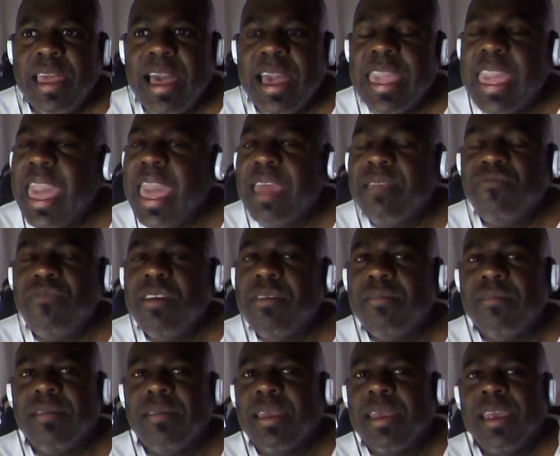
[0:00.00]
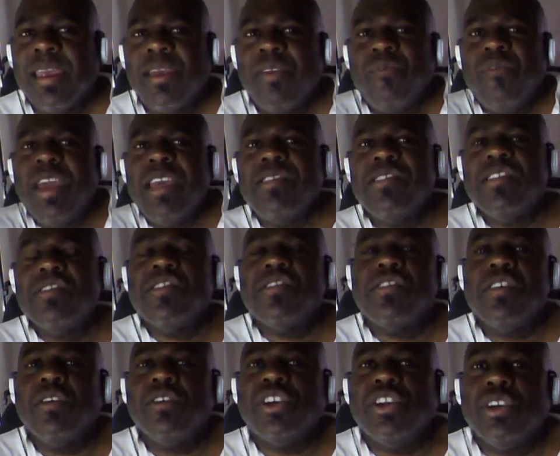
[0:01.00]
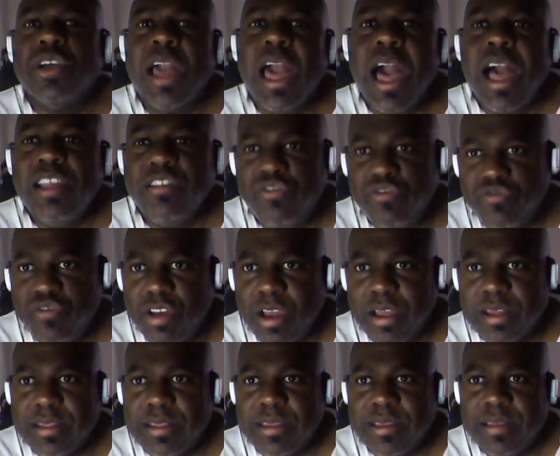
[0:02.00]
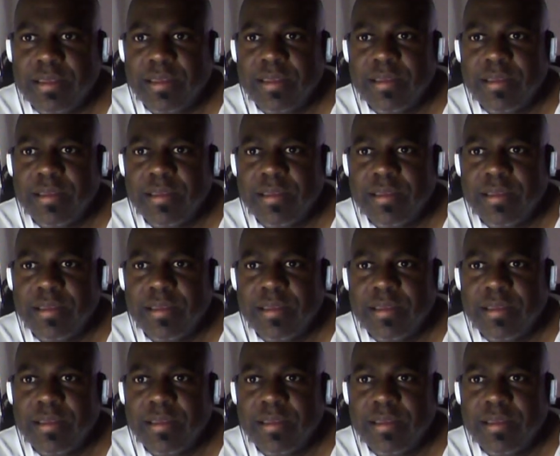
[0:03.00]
Again, race is a social construct,